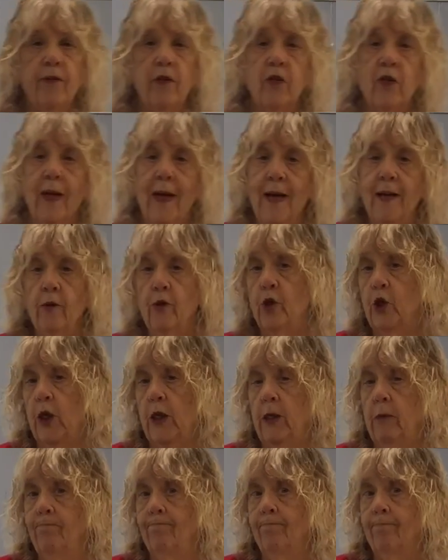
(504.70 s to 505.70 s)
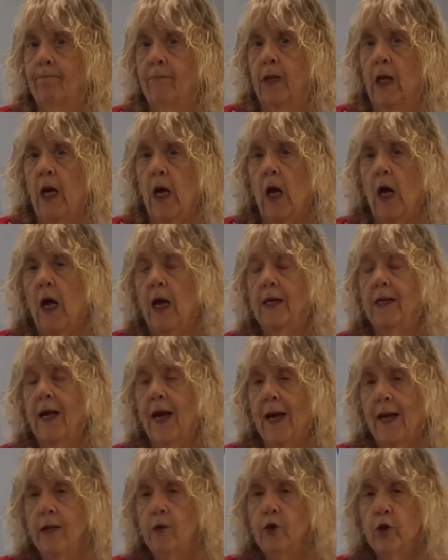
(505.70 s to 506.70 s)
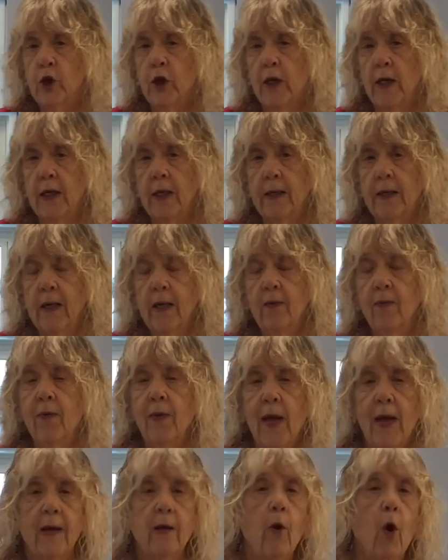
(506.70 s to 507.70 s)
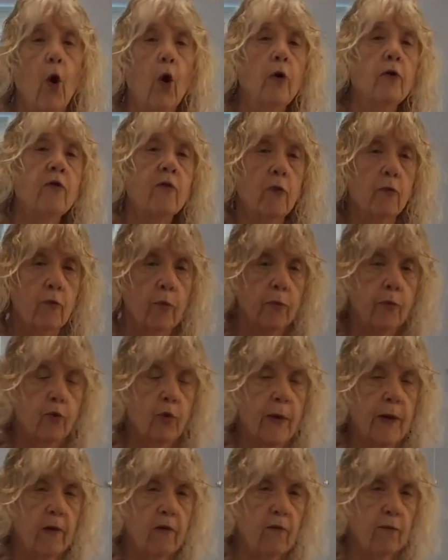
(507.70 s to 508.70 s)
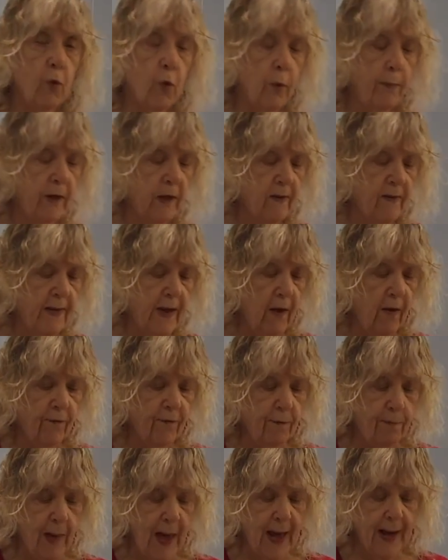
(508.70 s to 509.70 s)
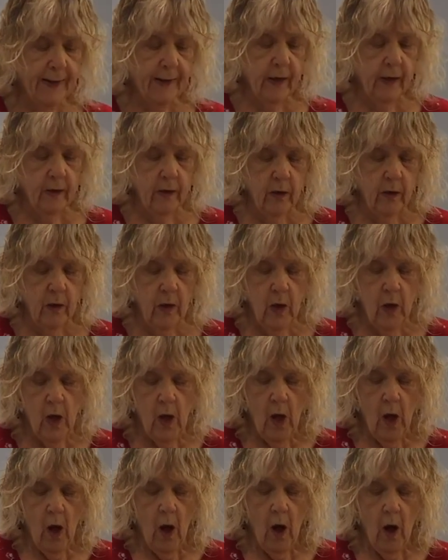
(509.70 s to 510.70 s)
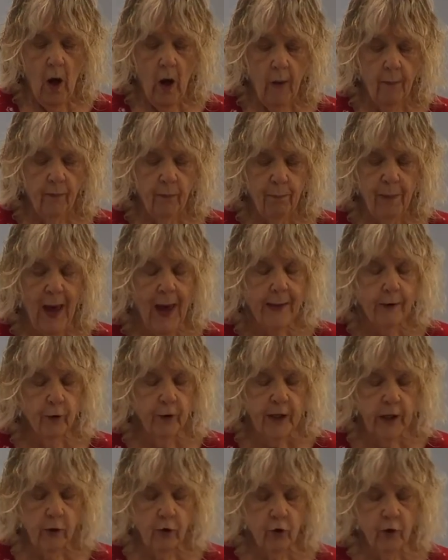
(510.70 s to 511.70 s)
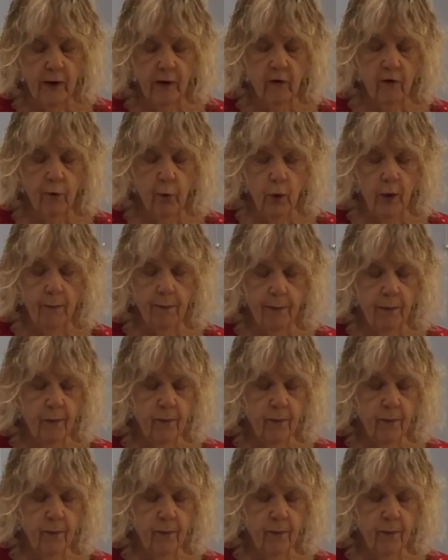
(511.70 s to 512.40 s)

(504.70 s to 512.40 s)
into energy, and energy can then also transform itself back. Matter can transform,